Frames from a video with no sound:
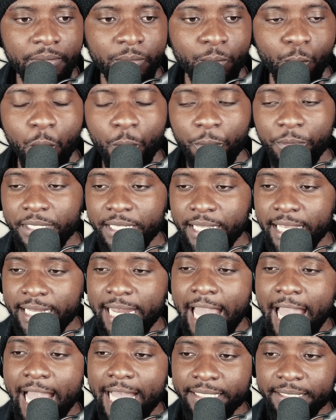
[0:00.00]
won't get
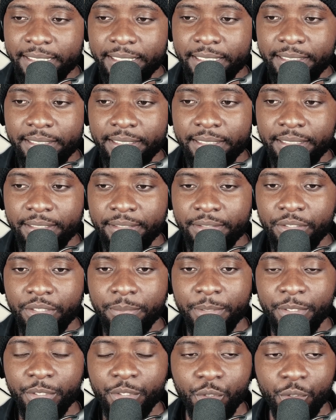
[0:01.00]
access to
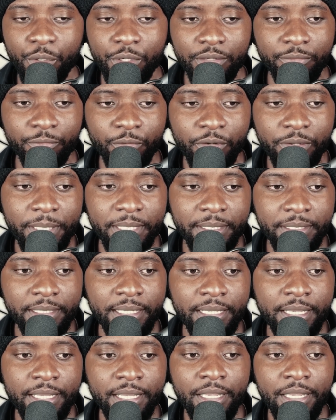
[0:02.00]
the majority of women.